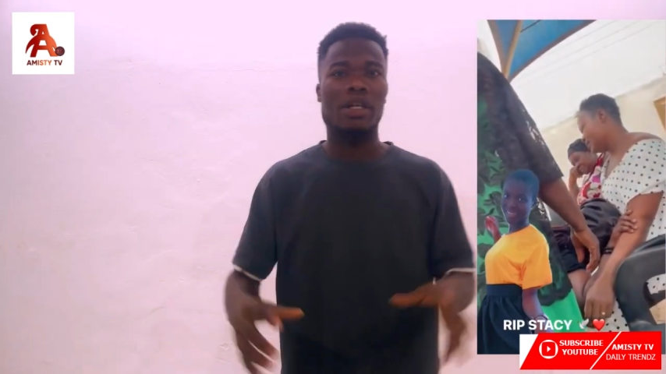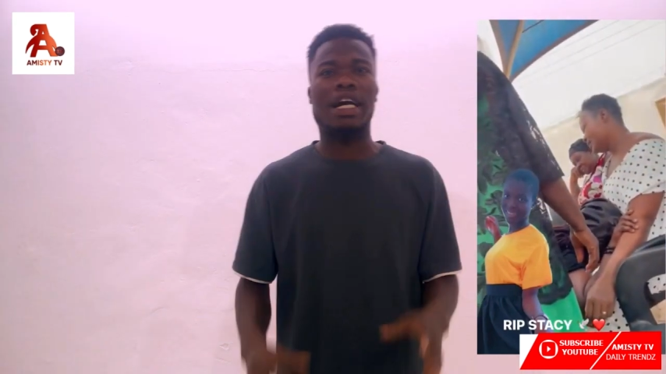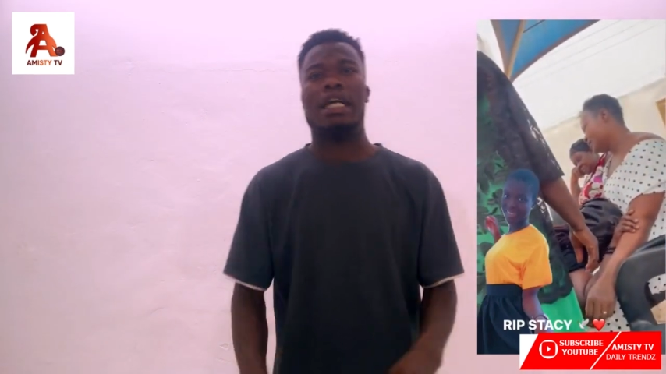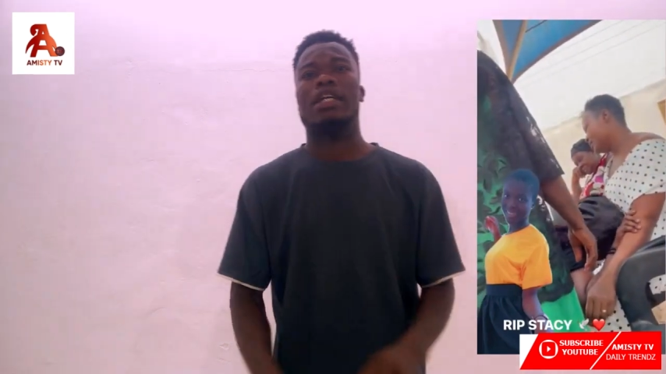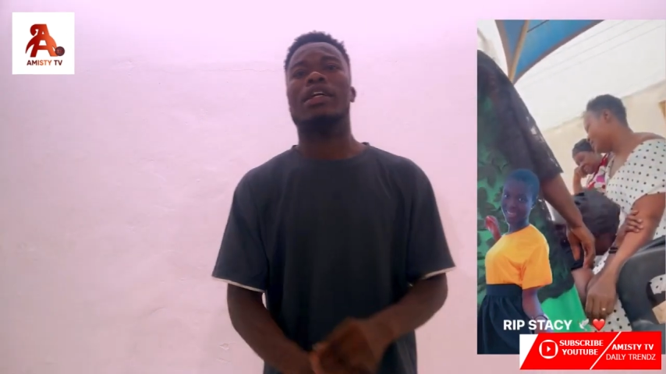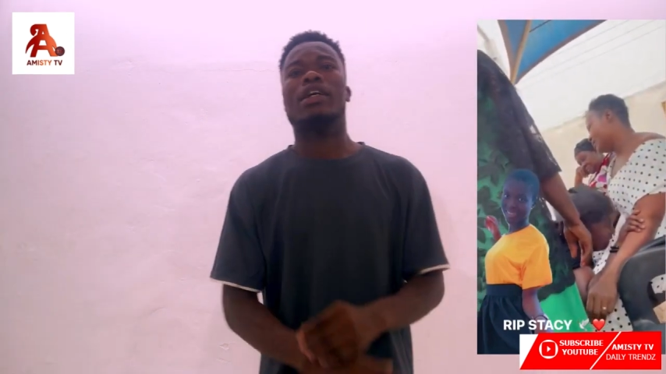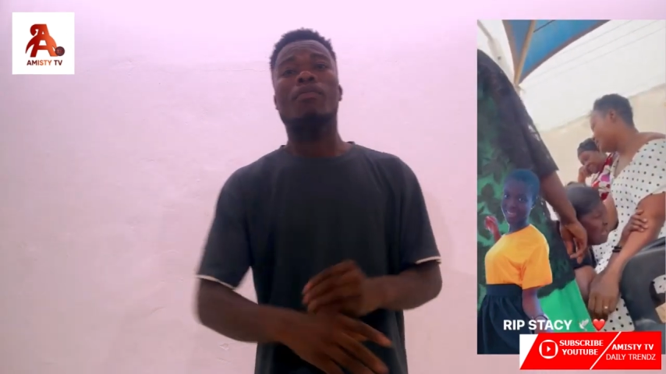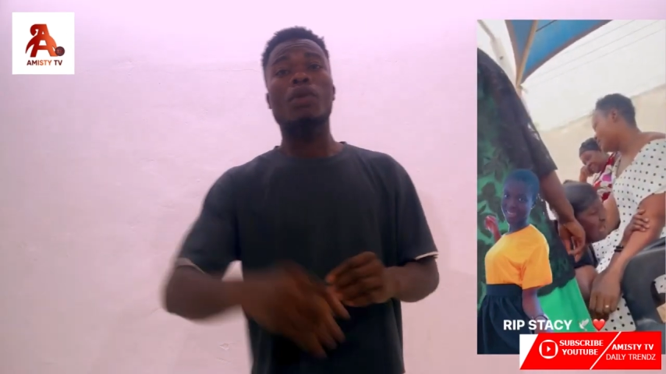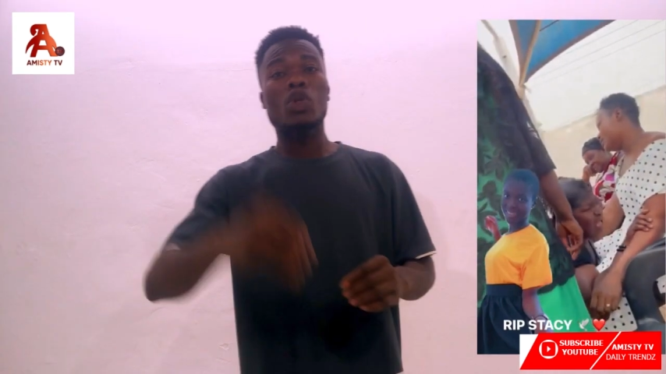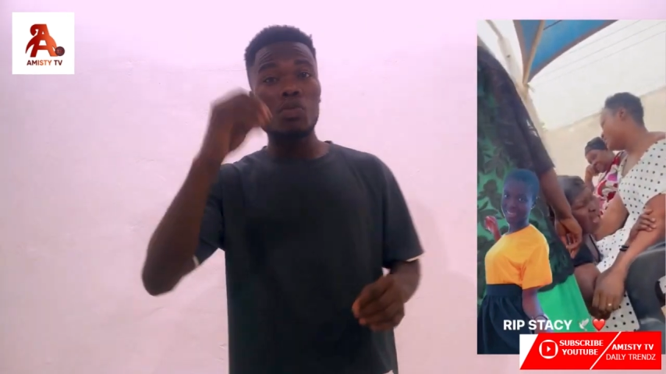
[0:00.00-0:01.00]
Ah,
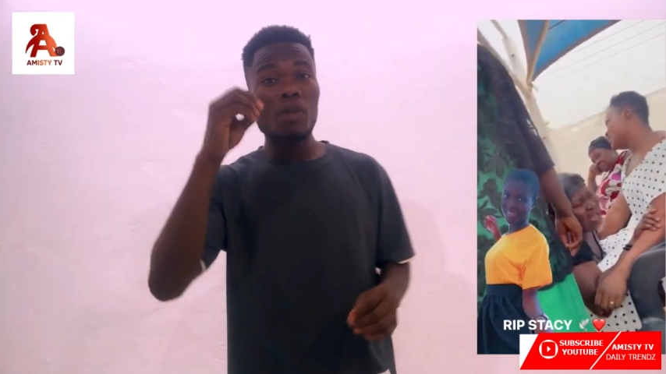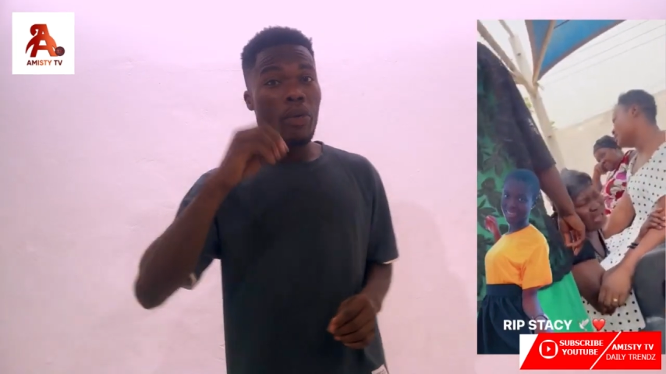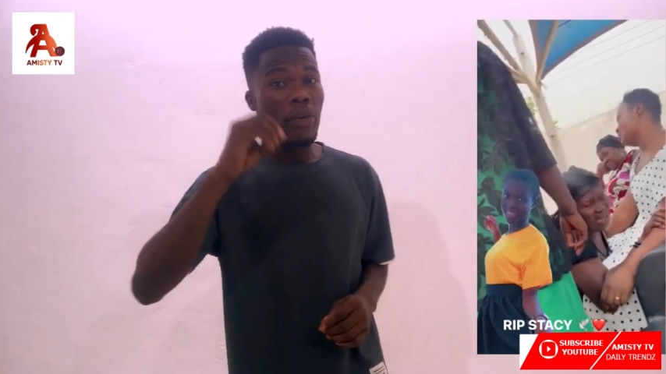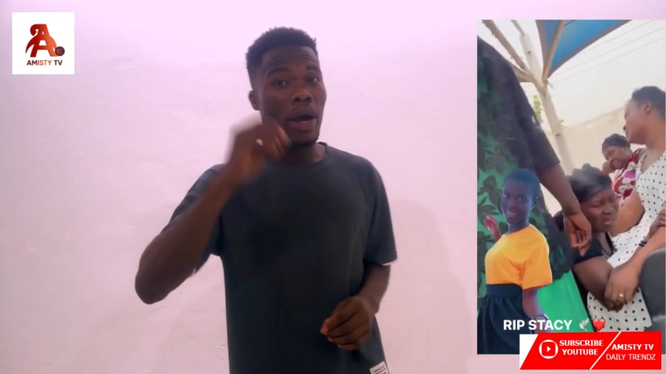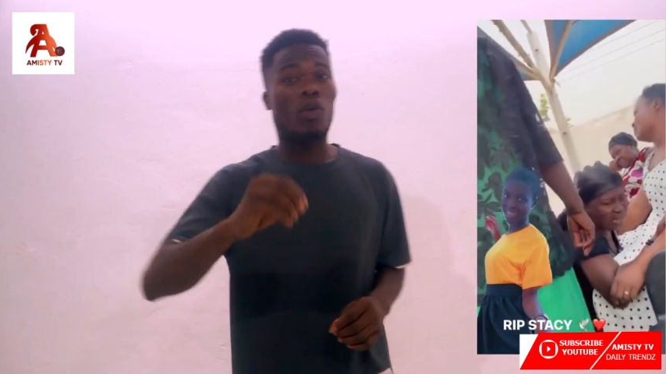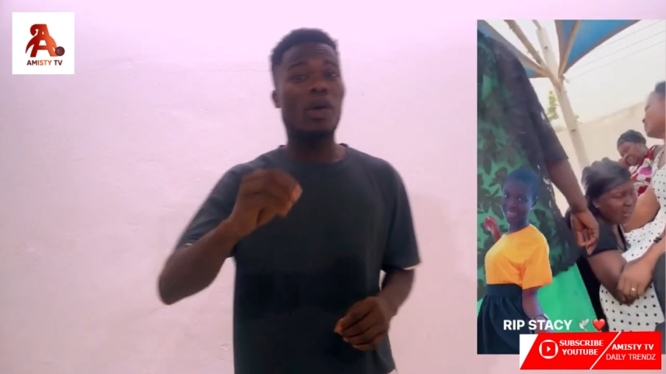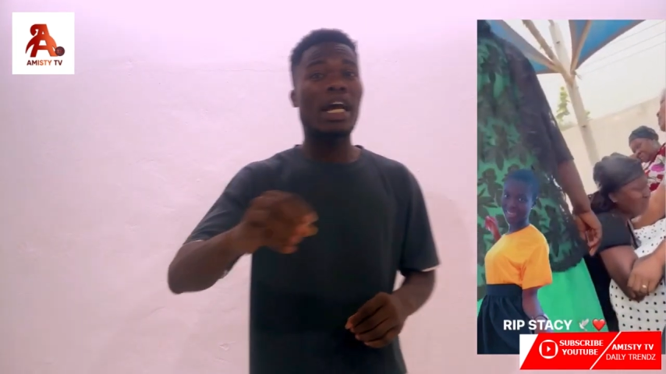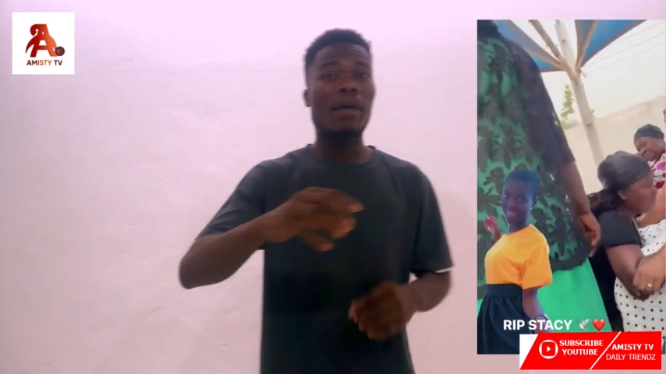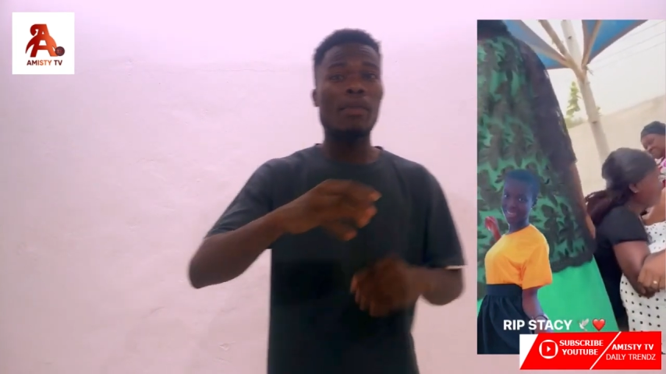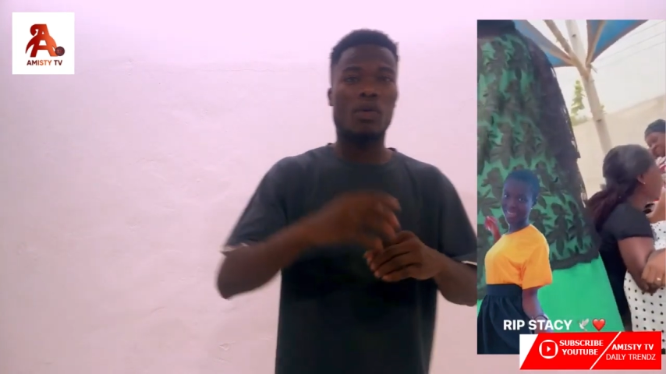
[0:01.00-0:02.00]
much more shall play
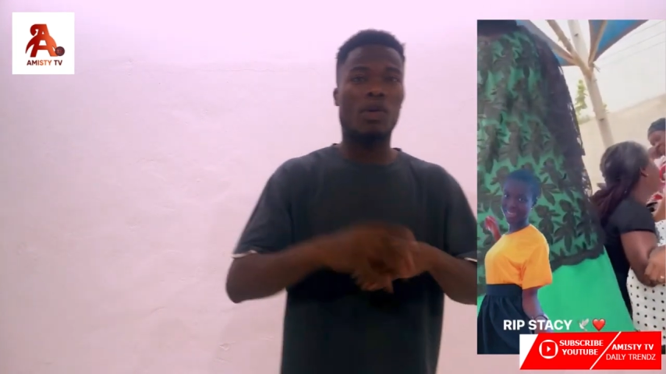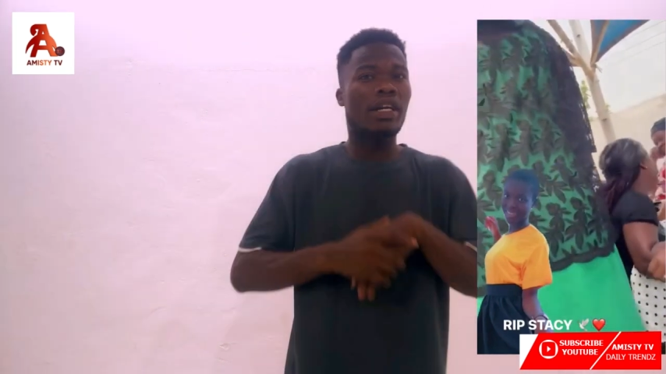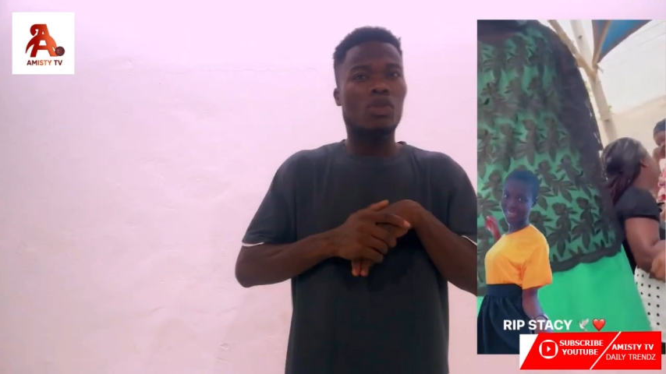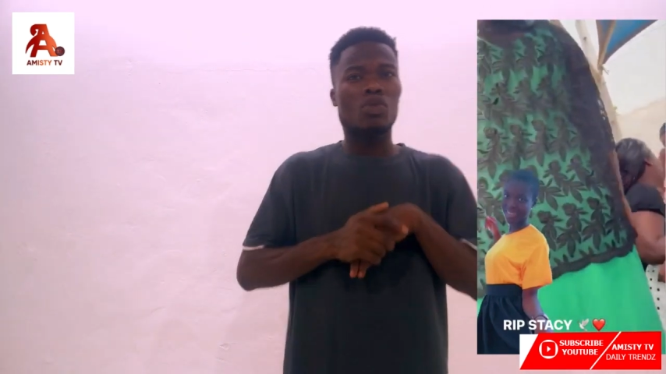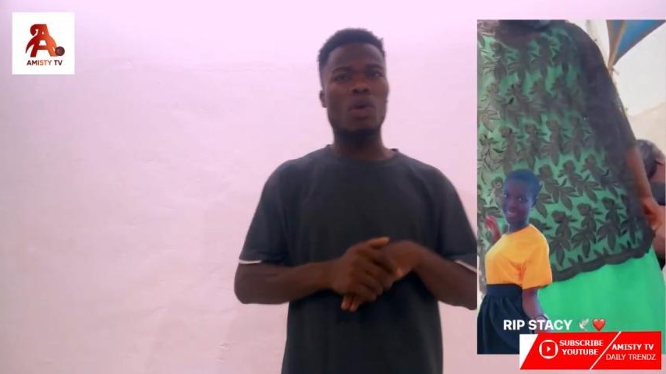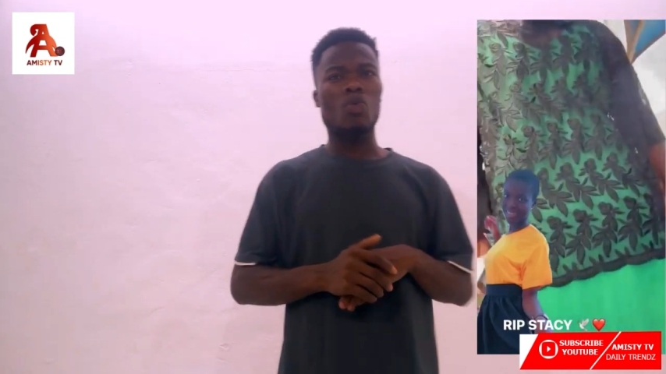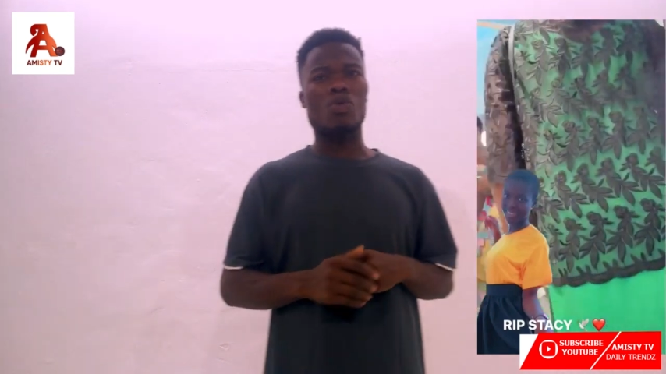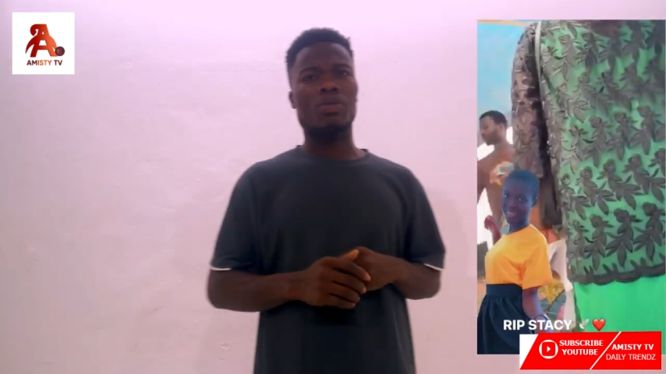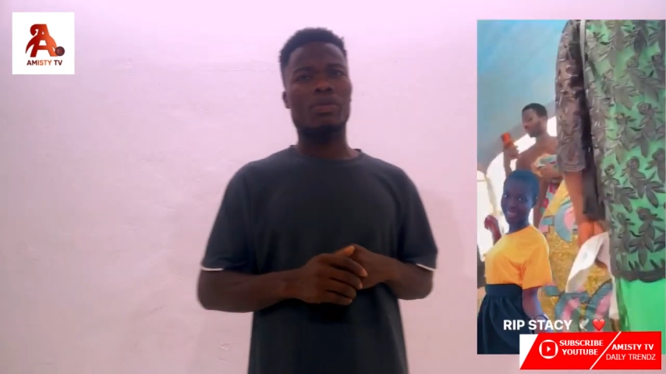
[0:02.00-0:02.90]
on my planet room.